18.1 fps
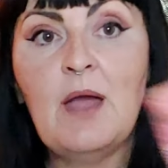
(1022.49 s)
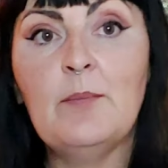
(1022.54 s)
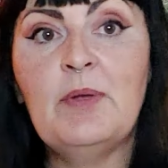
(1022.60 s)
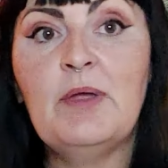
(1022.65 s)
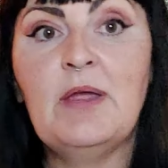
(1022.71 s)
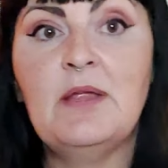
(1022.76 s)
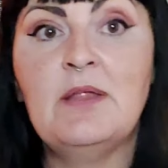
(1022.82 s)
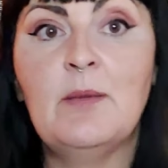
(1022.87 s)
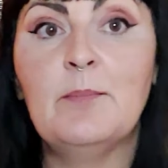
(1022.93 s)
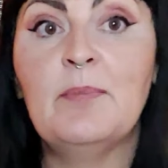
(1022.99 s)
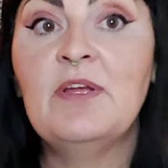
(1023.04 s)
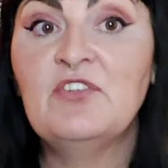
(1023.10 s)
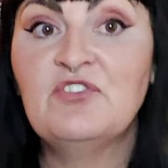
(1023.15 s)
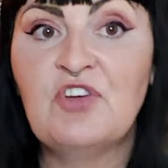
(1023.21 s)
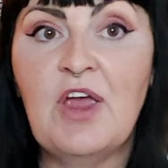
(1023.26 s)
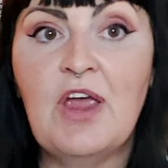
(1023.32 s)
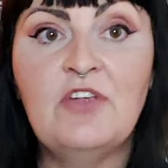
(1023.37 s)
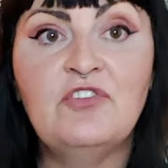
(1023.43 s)
coming in, a
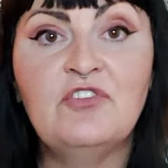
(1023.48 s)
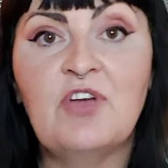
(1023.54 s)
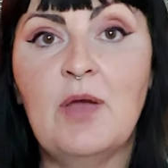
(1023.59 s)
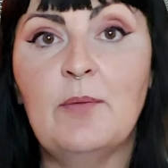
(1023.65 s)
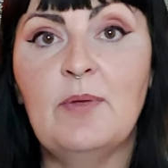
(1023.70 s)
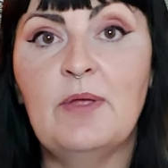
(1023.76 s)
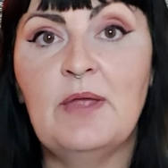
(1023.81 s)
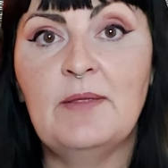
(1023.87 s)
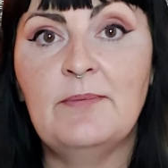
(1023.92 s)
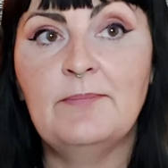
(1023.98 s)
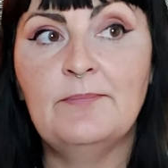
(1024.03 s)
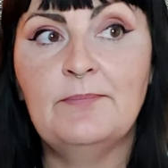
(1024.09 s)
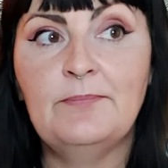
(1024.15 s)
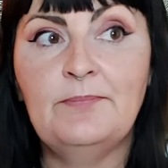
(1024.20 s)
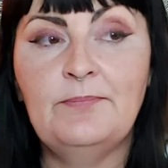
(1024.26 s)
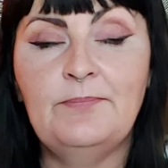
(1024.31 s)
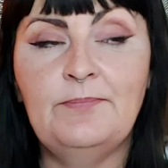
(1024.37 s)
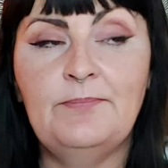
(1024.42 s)
big change coming
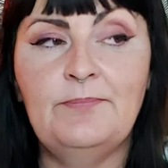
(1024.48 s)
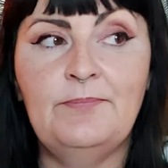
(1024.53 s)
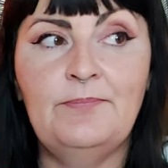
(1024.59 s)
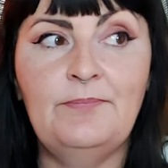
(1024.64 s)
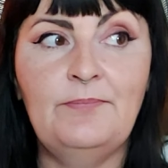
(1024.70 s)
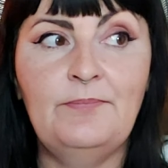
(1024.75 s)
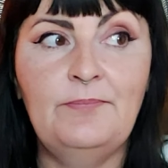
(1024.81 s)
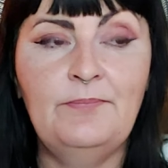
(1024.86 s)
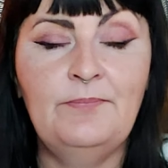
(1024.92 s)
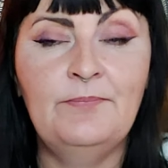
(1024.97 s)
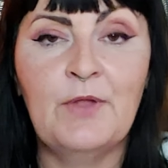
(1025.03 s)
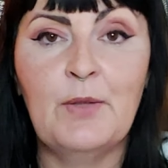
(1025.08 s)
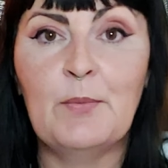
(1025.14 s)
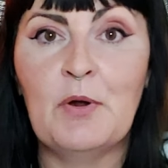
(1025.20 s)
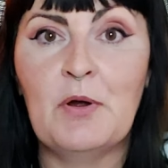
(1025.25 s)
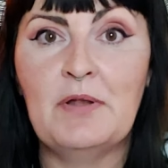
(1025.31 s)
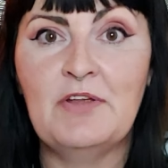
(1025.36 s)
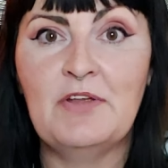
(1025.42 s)
in.
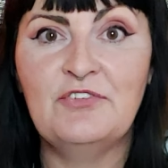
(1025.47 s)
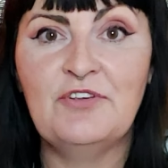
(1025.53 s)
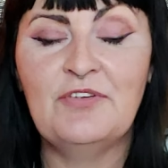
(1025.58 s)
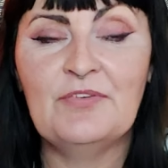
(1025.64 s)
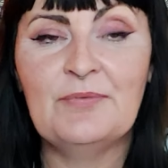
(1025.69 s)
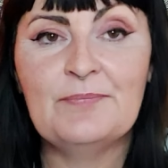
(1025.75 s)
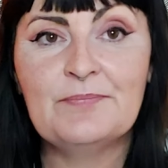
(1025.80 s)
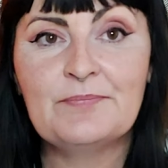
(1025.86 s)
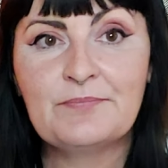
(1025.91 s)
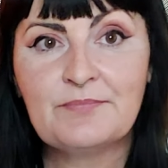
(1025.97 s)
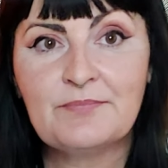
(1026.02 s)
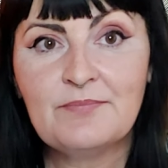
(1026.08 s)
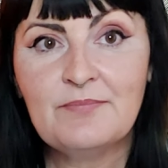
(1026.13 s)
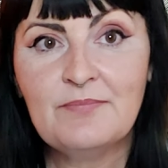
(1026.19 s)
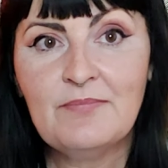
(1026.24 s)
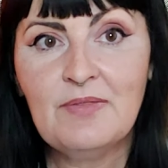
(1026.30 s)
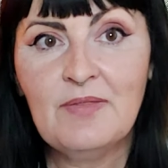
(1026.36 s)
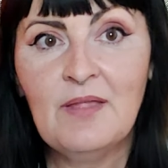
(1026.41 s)
Apologies.
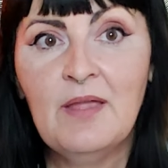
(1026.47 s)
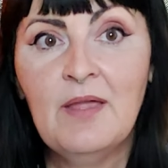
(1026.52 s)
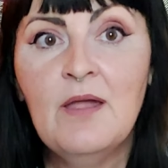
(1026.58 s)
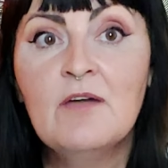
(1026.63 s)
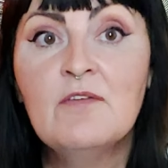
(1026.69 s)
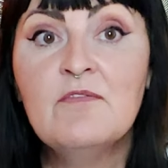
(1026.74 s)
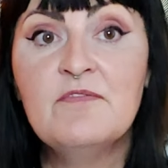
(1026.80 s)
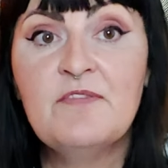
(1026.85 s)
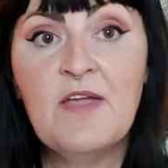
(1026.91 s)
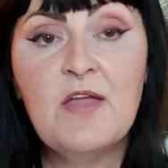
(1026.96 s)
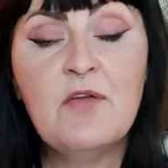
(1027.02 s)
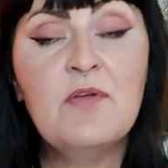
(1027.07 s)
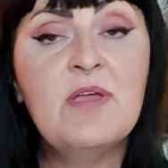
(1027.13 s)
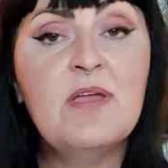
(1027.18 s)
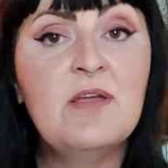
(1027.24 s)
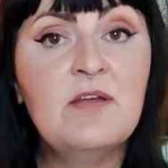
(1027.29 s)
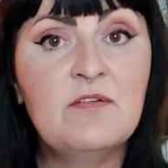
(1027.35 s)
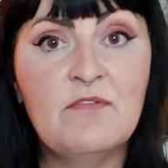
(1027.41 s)

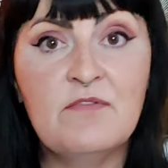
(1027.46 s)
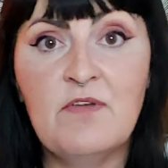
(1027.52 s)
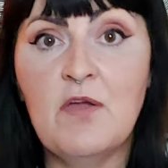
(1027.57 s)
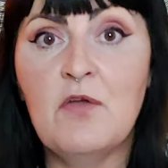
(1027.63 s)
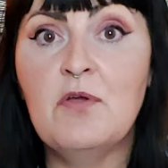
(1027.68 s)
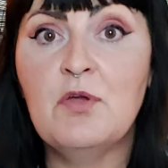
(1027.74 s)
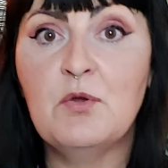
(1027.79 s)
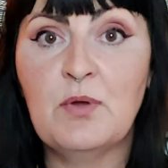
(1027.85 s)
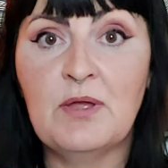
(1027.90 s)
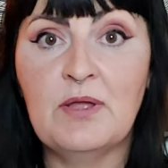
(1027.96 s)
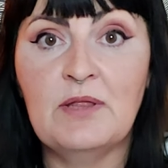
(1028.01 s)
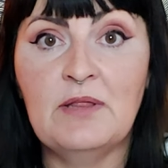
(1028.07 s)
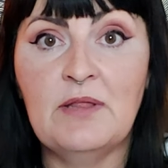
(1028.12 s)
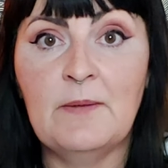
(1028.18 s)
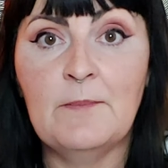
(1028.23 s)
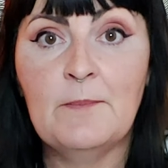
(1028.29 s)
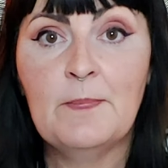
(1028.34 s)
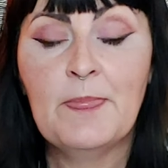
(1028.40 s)
Very, very
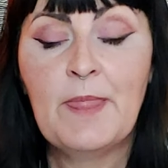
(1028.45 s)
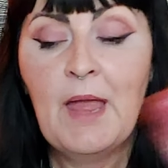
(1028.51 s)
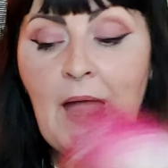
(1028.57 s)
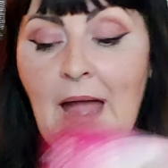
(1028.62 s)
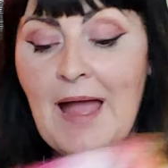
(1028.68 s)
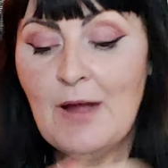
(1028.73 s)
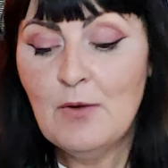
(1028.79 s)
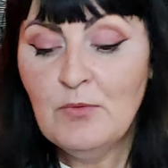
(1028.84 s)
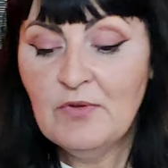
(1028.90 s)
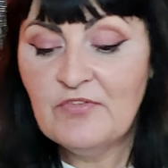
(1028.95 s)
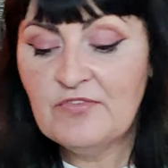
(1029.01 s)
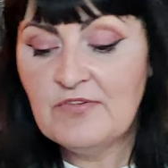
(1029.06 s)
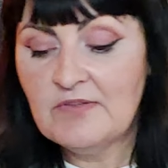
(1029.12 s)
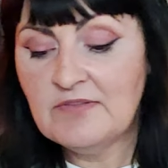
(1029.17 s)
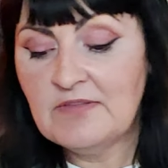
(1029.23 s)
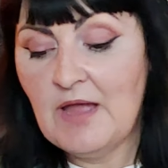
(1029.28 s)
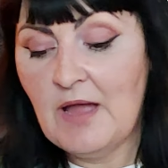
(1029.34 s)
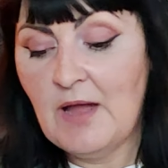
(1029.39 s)
quickly. I would
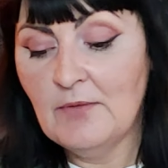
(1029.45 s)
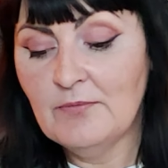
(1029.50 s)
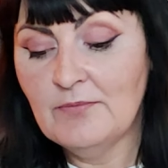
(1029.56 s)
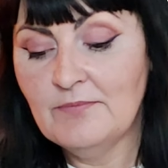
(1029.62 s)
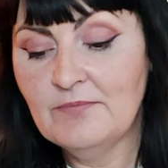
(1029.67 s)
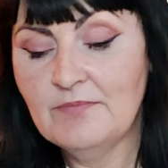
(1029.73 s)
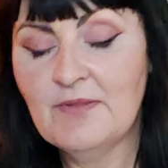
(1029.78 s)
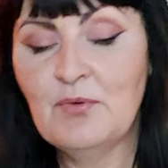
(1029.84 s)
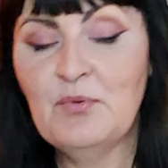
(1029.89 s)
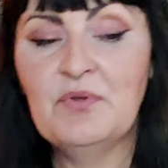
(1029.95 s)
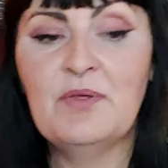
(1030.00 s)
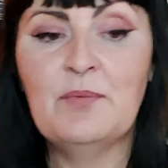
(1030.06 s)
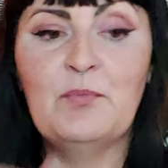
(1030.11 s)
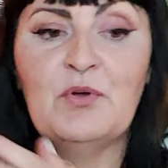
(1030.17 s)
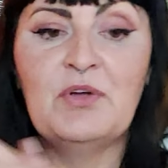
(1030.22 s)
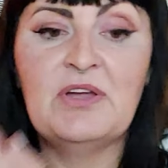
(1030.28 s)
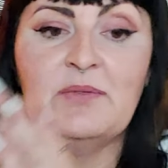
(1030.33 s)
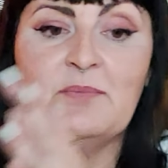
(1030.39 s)
sit down with a
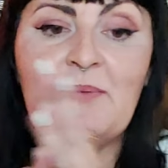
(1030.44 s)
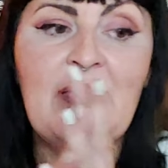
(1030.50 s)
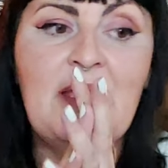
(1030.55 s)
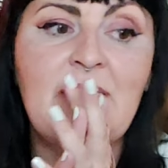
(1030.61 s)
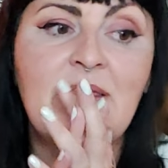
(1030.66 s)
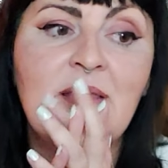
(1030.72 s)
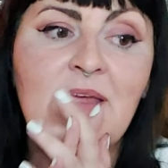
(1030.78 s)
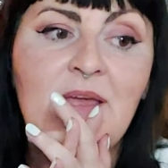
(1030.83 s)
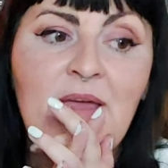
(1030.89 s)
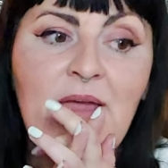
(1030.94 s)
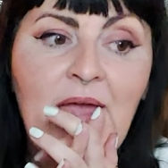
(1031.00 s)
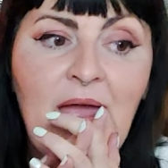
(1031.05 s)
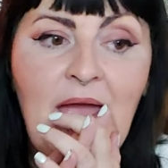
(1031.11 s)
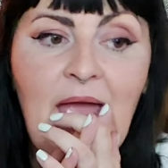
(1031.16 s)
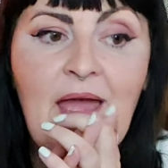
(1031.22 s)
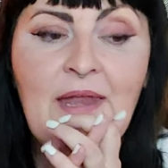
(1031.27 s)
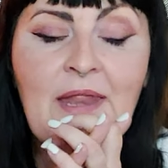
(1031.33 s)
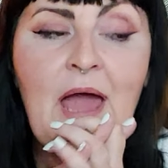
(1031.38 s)
book and pen
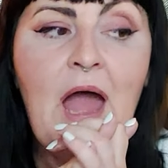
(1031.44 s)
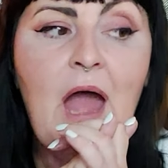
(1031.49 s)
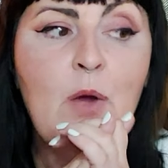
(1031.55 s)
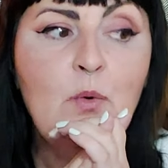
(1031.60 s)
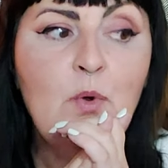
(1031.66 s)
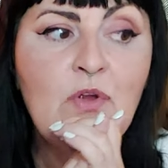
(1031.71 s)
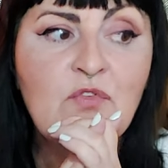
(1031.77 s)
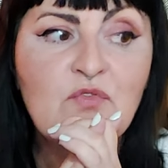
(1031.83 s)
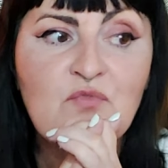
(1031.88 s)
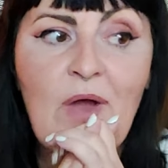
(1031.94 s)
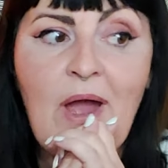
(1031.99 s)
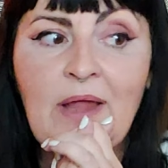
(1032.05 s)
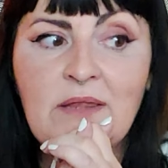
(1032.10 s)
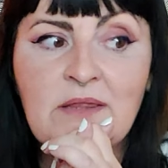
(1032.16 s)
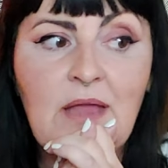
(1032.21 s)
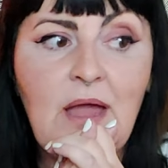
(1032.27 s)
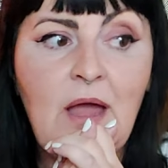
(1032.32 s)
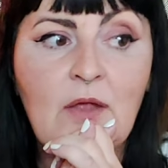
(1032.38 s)
and I would
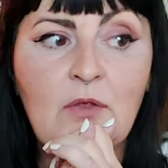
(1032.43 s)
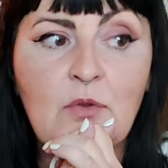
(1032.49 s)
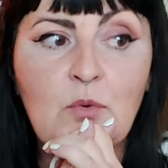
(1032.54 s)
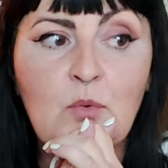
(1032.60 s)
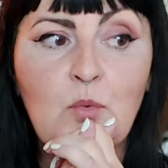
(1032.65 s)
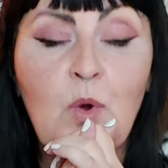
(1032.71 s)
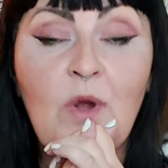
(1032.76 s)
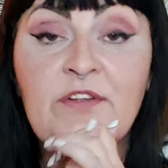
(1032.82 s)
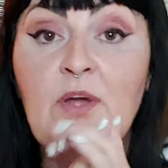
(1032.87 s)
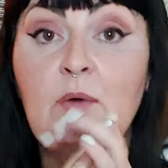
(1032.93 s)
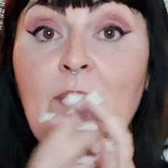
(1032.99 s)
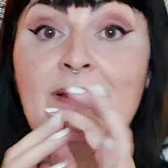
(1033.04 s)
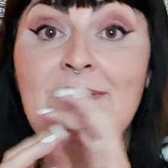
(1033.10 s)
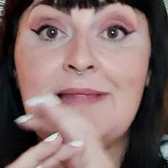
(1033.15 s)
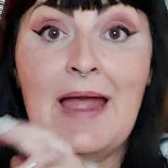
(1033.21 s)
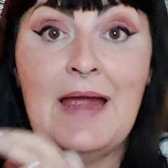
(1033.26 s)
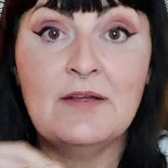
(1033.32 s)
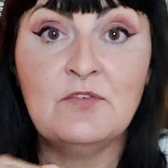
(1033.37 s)
write down what I
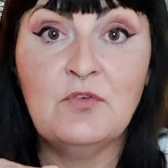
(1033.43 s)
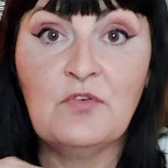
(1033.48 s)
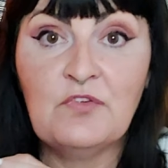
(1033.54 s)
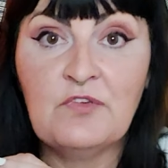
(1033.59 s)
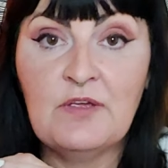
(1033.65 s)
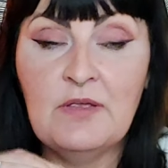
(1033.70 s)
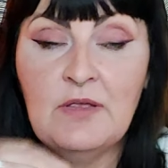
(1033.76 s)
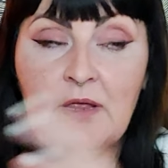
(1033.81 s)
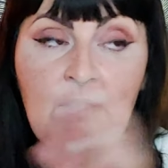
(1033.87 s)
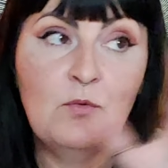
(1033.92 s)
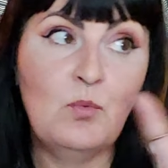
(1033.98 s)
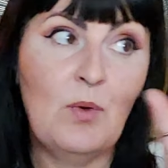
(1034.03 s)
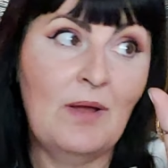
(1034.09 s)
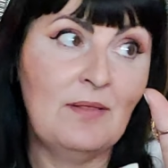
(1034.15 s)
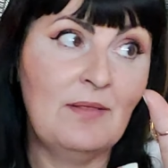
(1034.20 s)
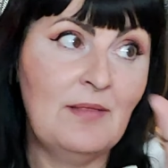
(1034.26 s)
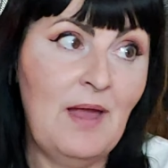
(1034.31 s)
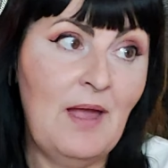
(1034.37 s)
would like to see in
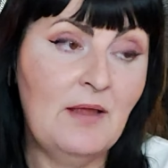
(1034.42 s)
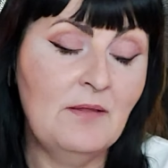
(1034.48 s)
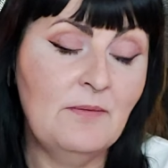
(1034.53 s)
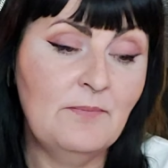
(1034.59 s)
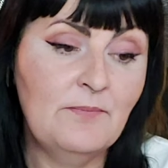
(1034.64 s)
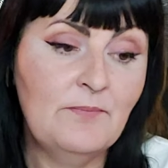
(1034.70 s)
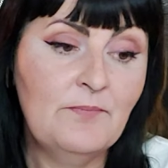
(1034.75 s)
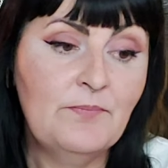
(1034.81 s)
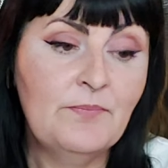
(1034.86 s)
one line